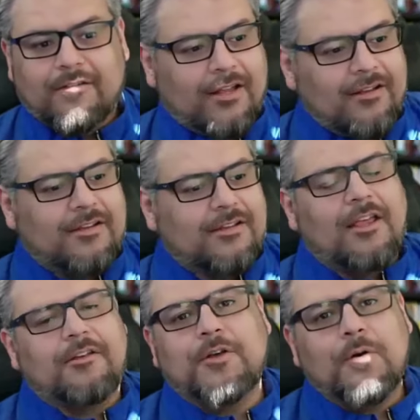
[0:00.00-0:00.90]
Like,
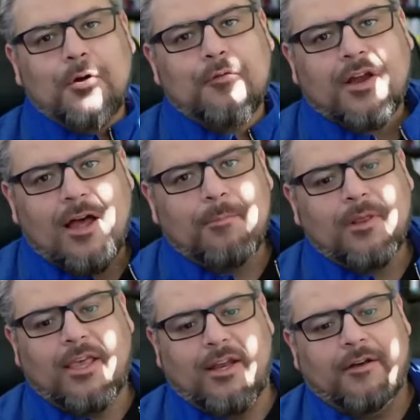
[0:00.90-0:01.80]
again, don't overcomplicate it.